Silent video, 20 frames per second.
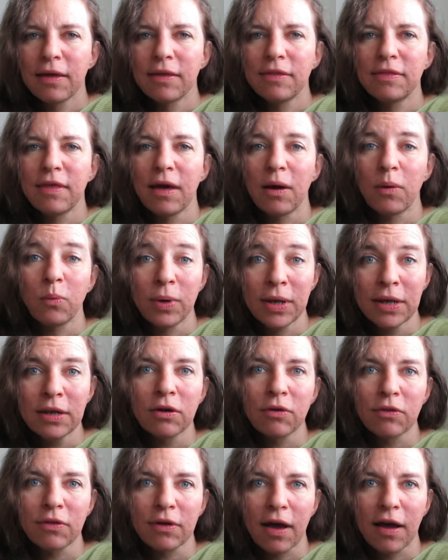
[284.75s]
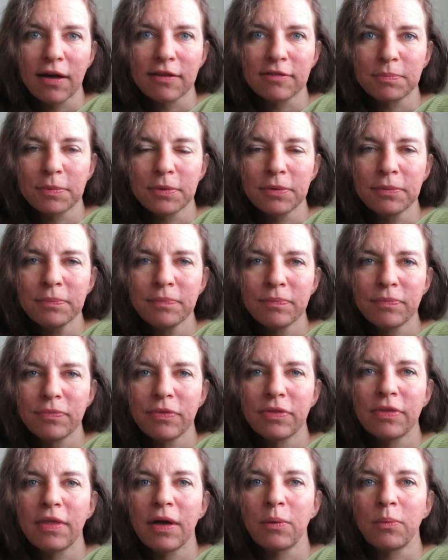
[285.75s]
that we know the gospel,
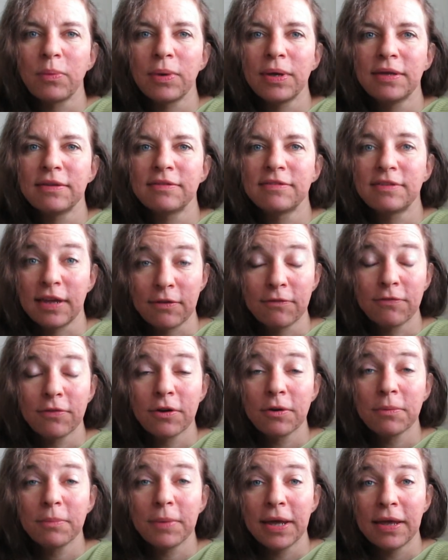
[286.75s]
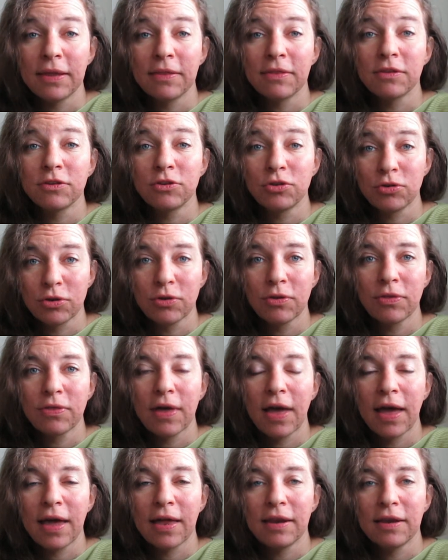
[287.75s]
that we stand firm in the truth
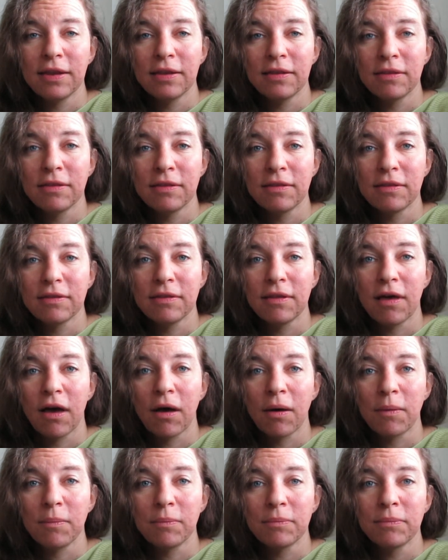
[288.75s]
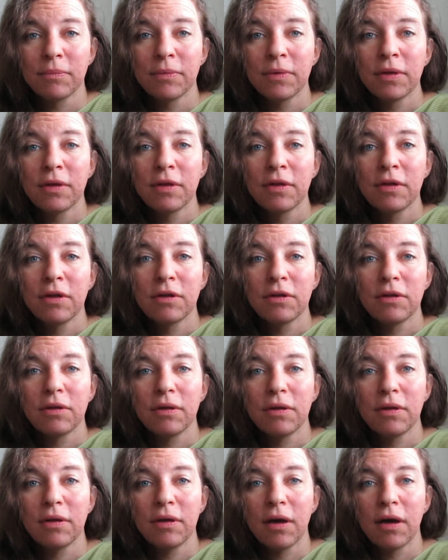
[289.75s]
and in um,
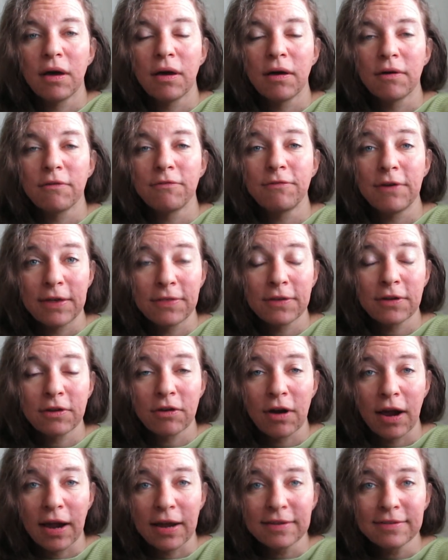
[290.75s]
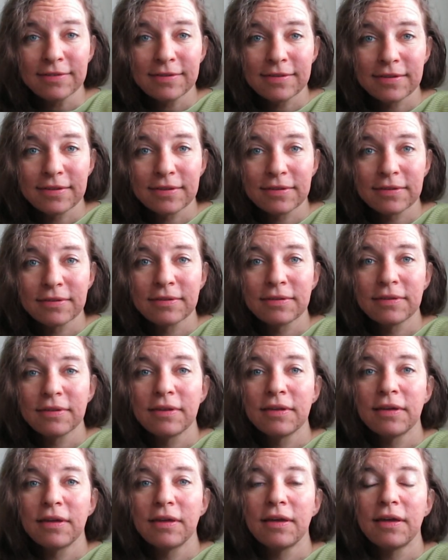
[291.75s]
uh, faith in Christ,
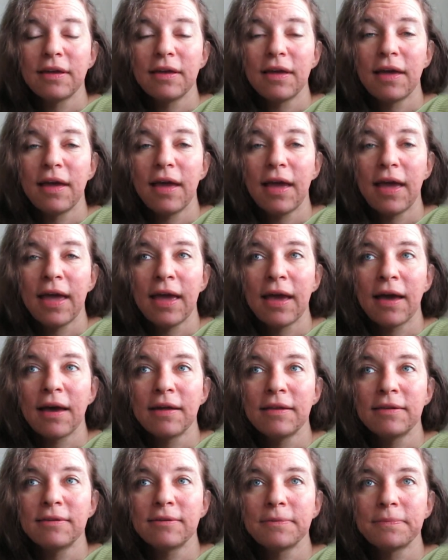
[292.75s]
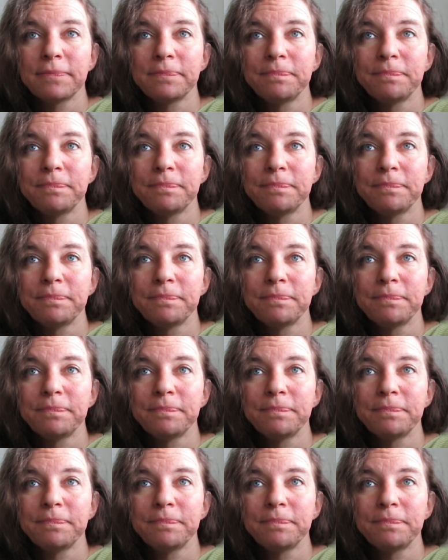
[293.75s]
and